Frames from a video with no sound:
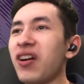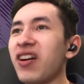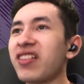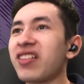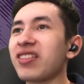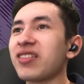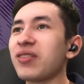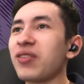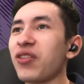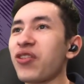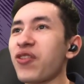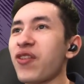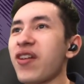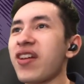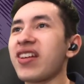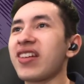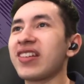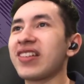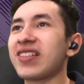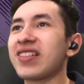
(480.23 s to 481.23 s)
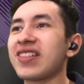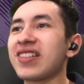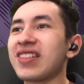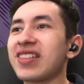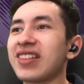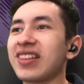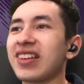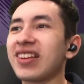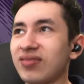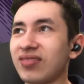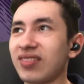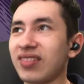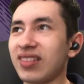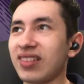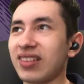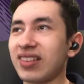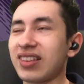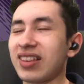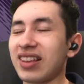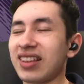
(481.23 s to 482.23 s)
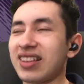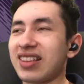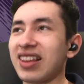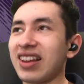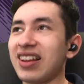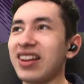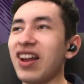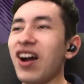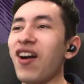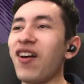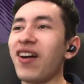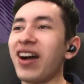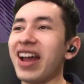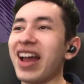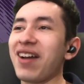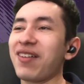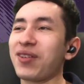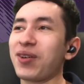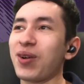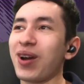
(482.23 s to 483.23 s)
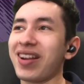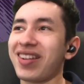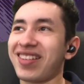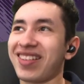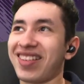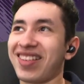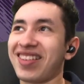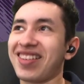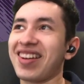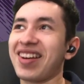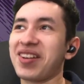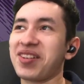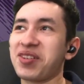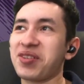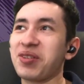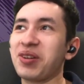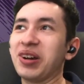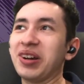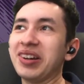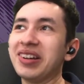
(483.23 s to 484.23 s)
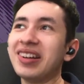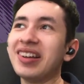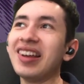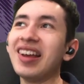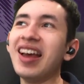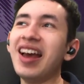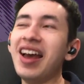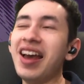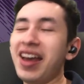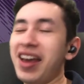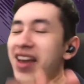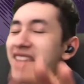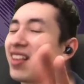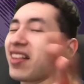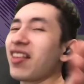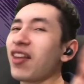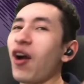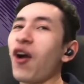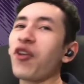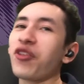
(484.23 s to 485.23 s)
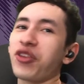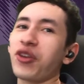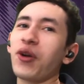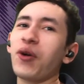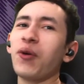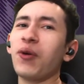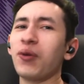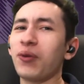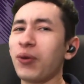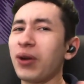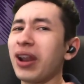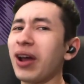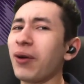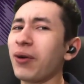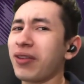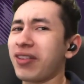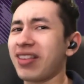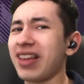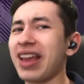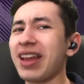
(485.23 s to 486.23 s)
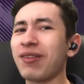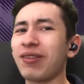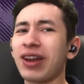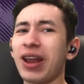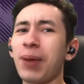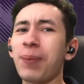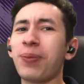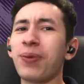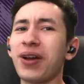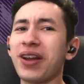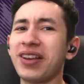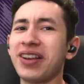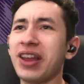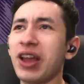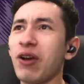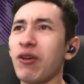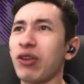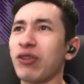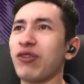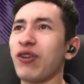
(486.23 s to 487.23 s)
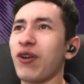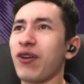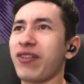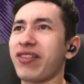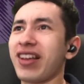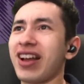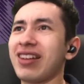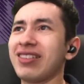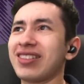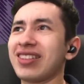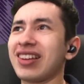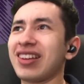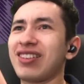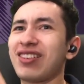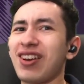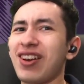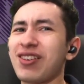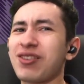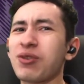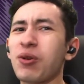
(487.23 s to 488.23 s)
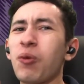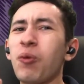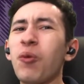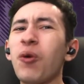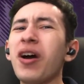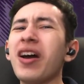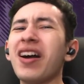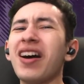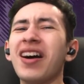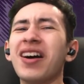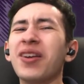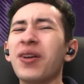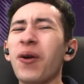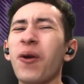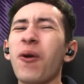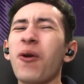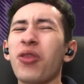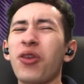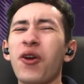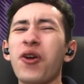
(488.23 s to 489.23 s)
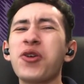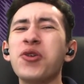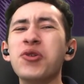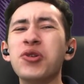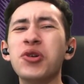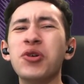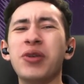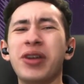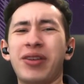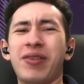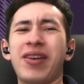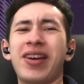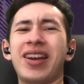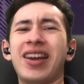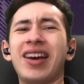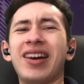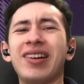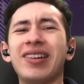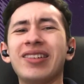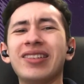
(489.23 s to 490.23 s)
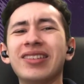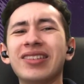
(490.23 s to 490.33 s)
it's a little strange. No, I have questions, Joshua. This is also what I was saying when I played Neo the first time. I was like, Joshua, what on earth are you doing right now?